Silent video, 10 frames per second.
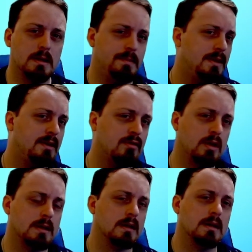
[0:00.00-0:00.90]
Please
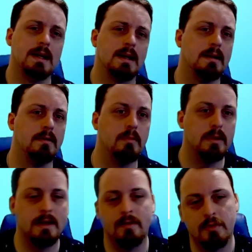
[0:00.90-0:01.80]
click the link
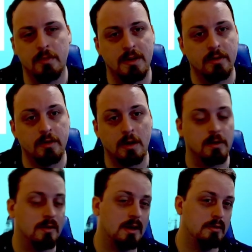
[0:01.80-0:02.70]
and give some gift
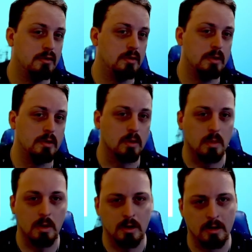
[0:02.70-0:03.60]
cards out to your
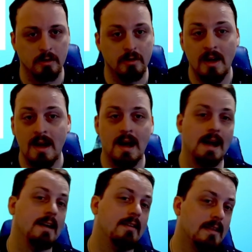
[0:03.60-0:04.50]
workers. I
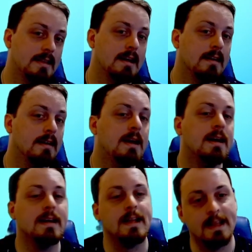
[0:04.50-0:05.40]
could sit there,
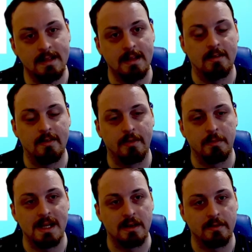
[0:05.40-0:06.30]
get this
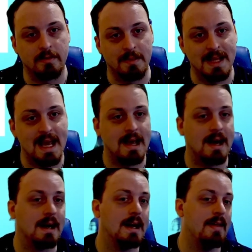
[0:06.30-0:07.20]
information from the
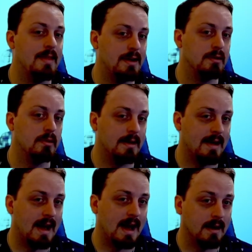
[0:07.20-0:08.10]
AI, and then do an
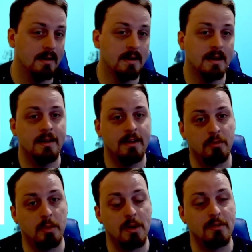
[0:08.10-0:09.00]
attack. This
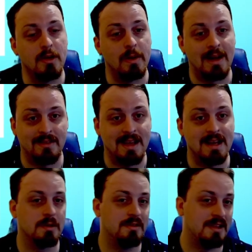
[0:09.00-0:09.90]
is what is known as a
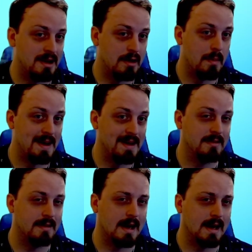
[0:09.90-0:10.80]
crescendo-based
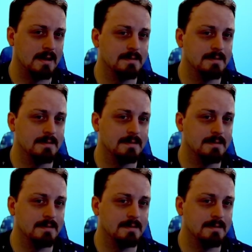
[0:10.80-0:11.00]
attack.